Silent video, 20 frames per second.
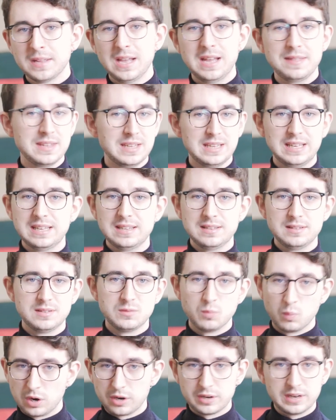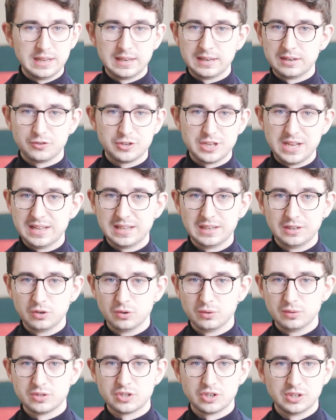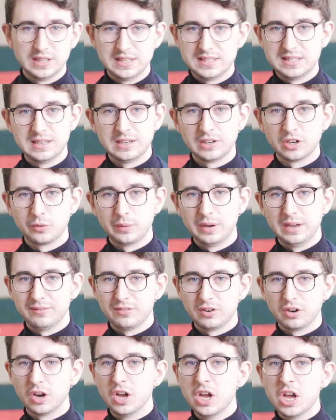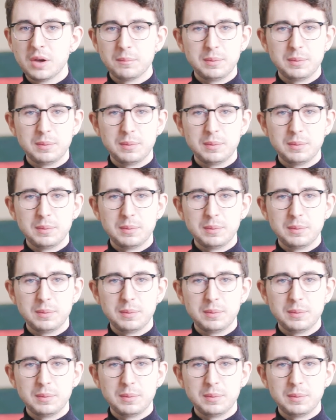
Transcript: and the kids working and taking notes or listening or whatever,